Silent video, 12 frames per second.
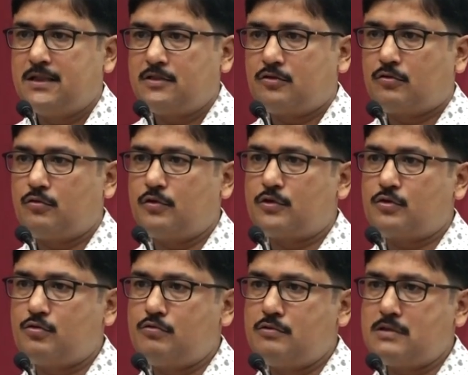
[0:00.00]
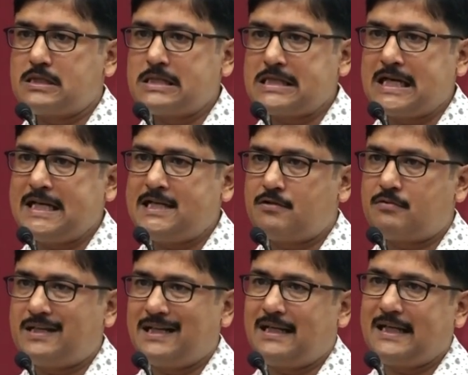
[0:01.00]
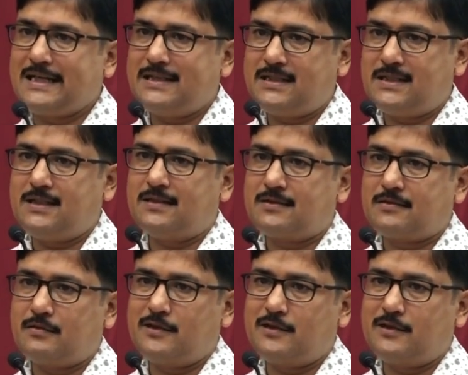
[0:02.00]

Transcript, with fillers: So close to nine to ten lakh engineers,